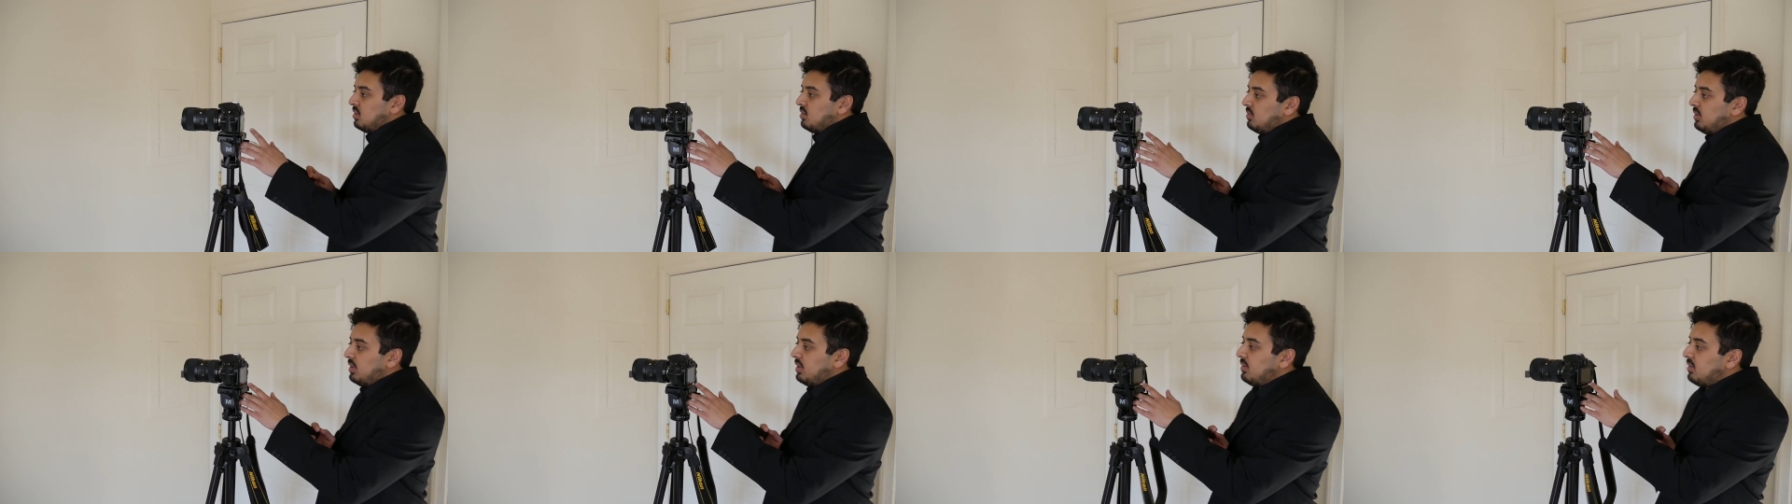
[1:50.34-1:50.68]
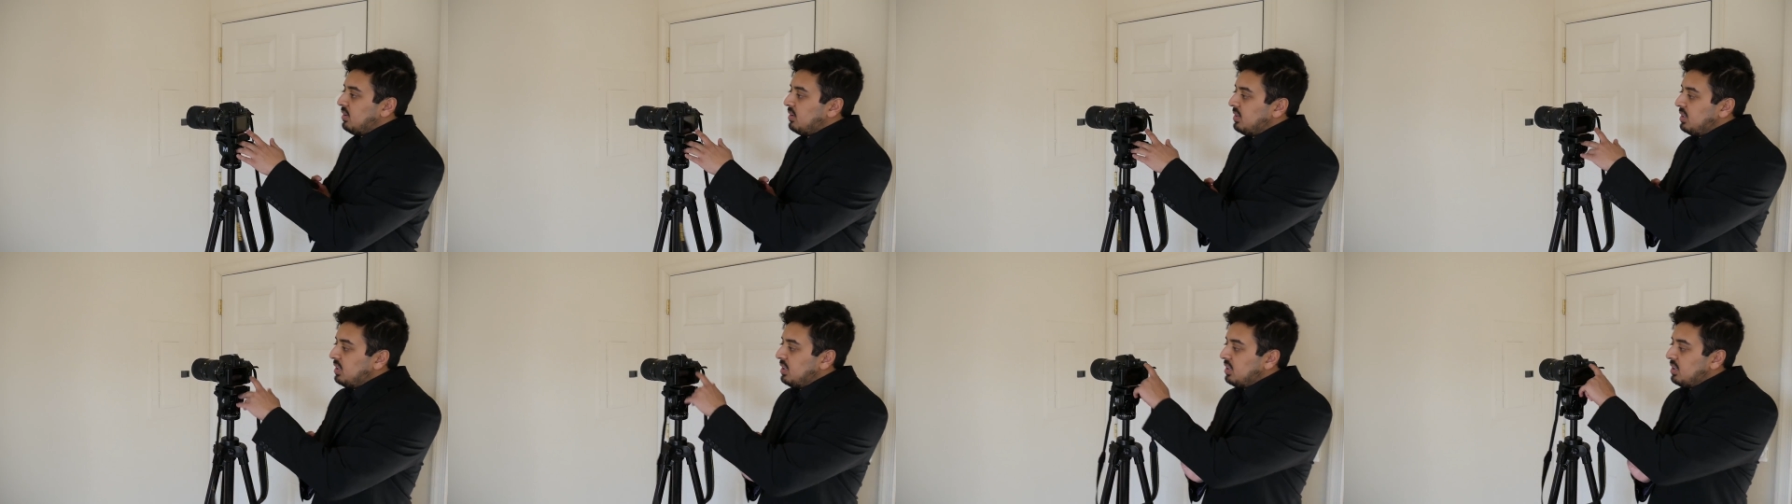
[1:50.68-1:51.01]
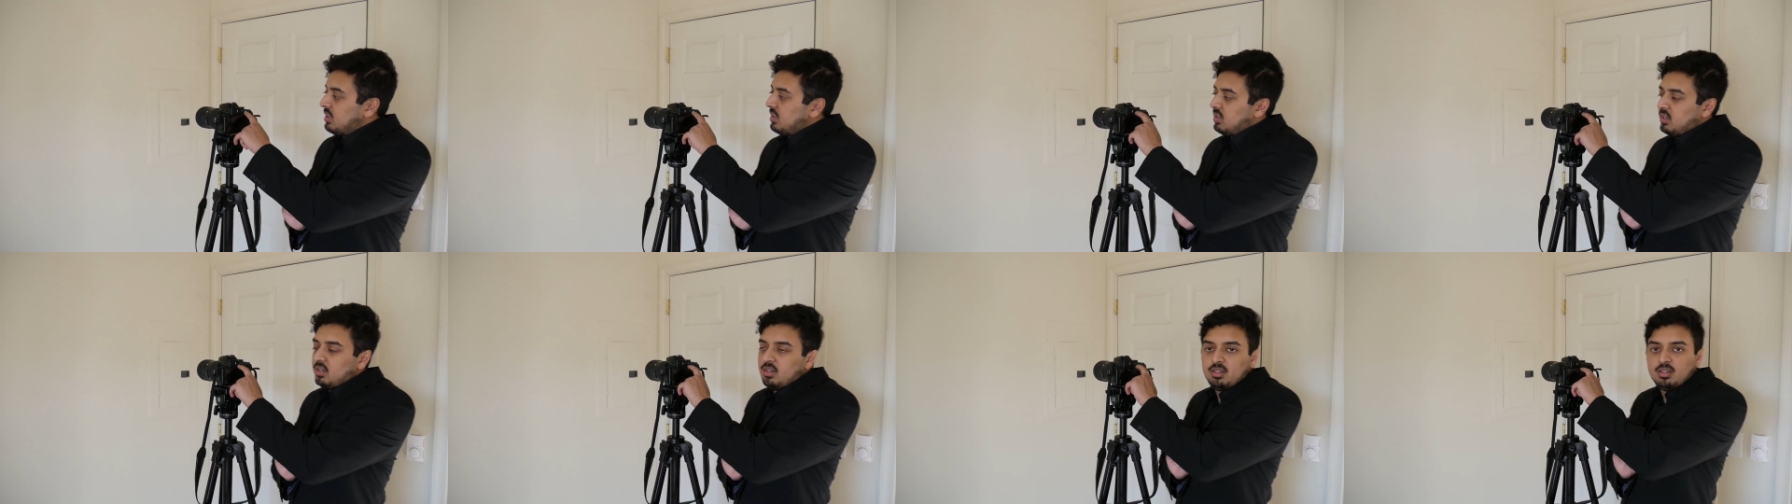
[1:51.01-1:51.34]
right around
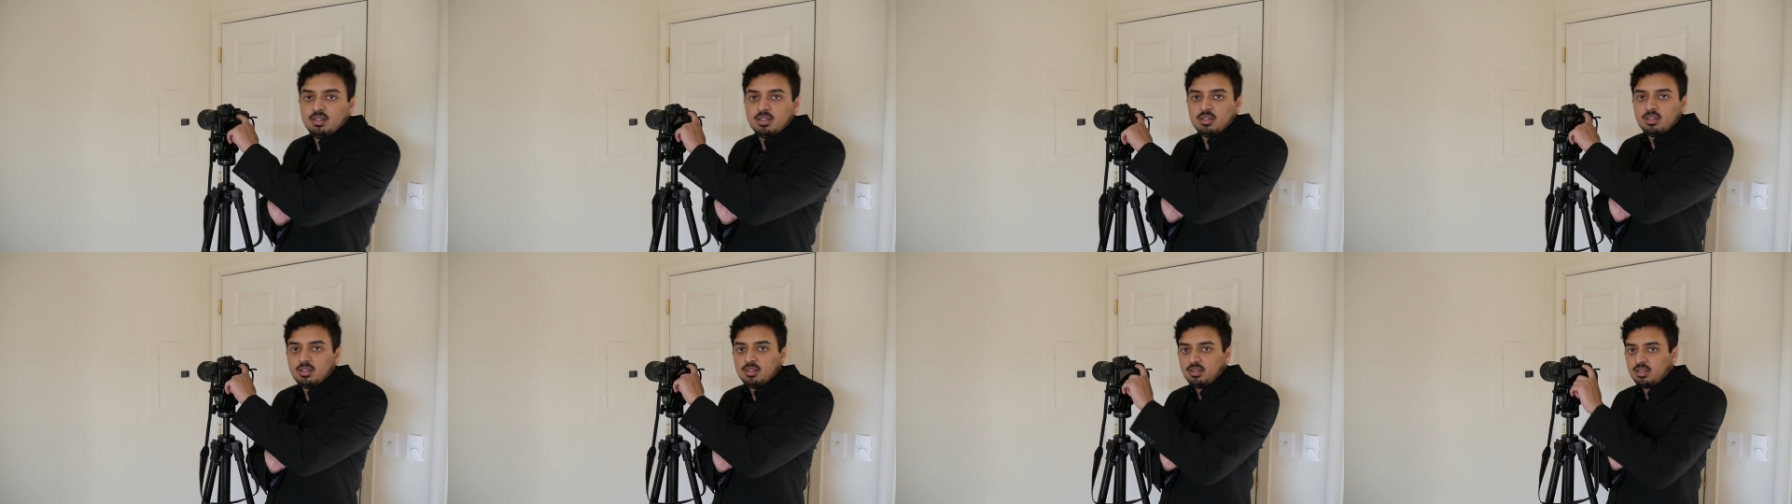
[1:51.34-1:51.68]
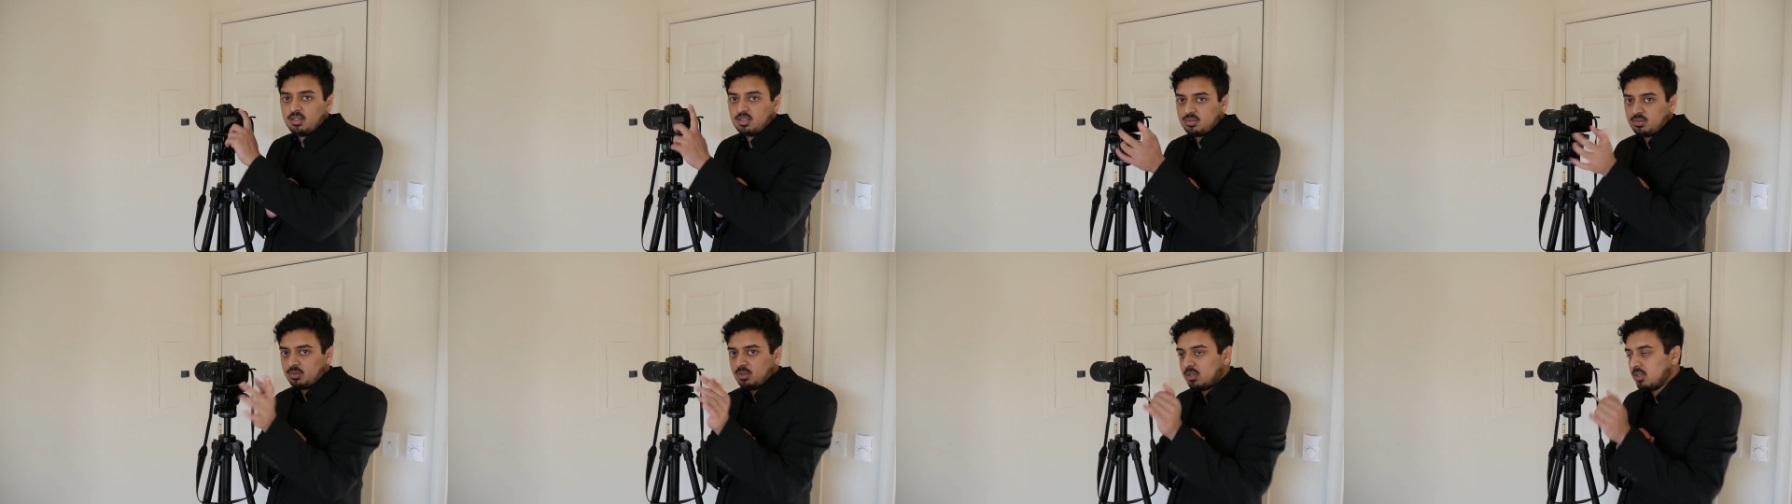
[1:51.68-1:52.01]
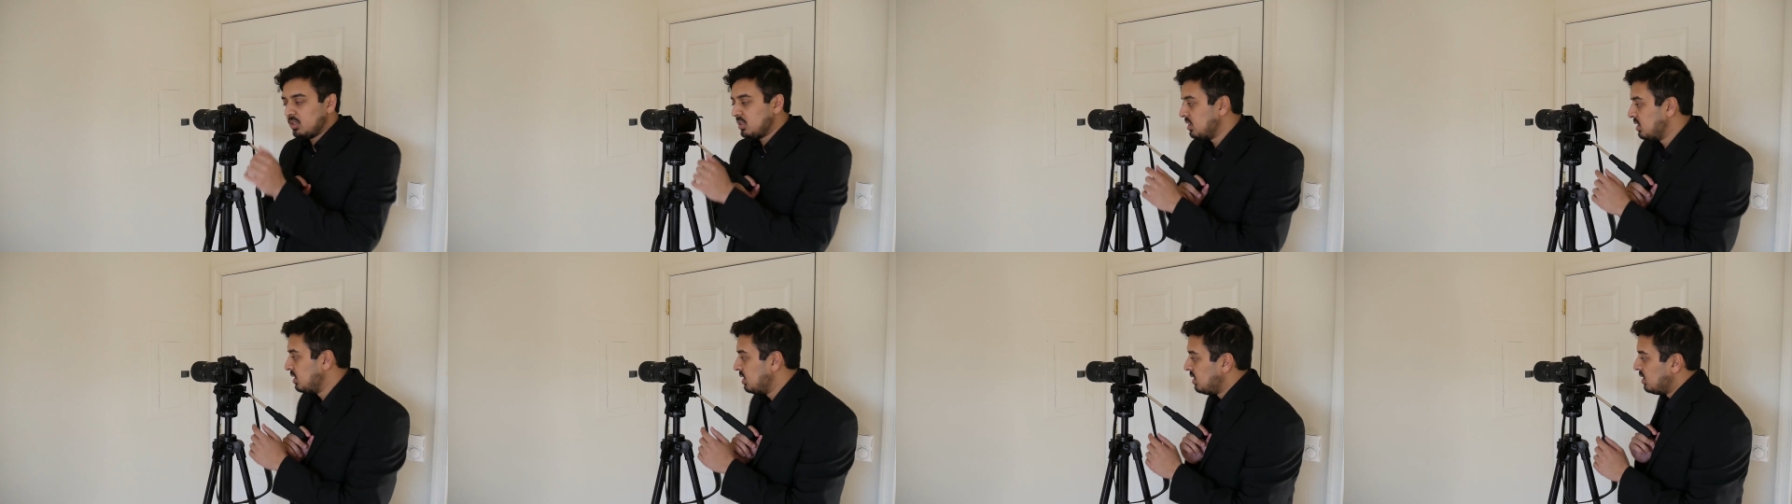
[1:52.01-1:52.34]
here, there's one.